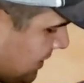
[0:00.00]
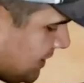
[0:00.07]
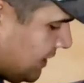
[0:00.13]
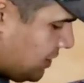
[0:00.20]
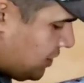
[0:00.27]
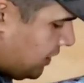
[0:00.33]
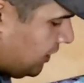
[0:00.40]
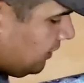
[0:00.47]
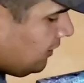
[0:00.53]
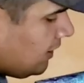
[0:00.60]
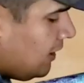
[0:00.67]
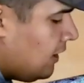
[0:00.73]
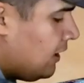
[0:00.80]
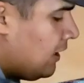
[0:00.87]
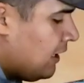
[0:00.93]
position
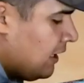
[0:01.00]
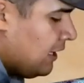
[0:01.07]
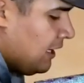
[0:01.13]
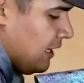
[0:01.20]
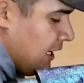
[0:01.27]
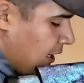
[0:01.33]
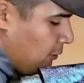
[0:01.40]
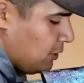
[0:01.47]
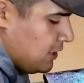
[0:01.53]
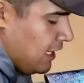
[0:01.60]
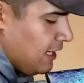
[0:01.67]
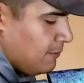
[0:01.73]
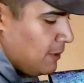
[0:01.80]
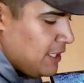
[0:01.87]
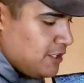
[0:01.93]
and I will
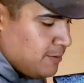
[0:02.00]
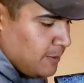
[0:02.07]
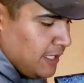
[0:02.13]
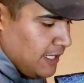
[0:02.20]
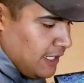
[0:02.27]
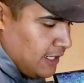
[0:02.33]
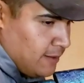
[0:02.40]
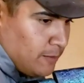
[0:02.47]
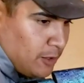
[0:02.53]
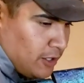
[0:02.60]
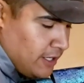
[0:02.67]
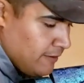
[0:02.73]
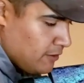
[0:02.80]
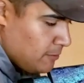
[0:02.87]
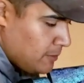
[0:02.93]
take my Schmedium
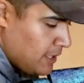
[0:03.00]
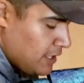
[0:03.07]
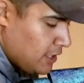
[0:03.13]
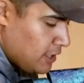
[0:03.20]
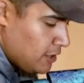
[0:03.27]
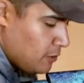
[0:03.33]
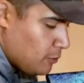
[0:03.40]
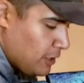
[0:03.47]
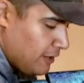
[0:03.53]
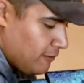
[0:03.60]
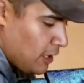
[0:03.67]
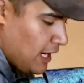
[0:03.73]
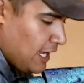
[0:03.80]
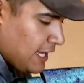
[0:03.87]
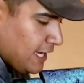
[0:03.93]
or even my Udder,
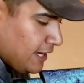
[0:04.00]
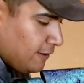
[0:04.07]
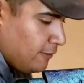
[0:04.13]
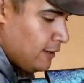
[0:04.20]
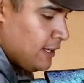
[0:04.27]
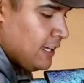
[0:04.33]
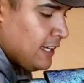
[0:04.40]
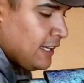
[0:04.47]
whatever I have,